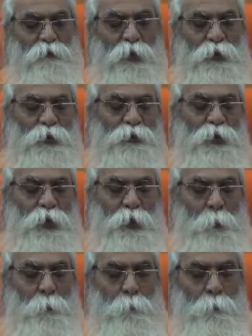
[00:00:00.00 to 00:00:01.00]
What is
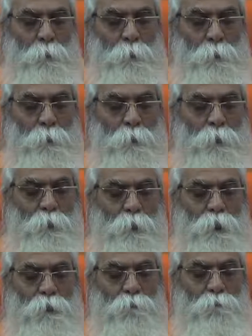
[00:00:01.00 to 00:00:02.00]
the
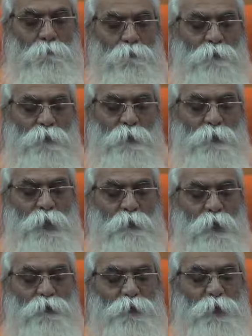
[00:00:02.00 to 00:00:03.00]

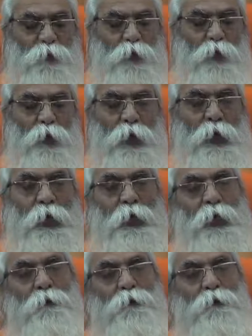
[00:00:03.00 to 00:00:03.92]
symptom of ego? I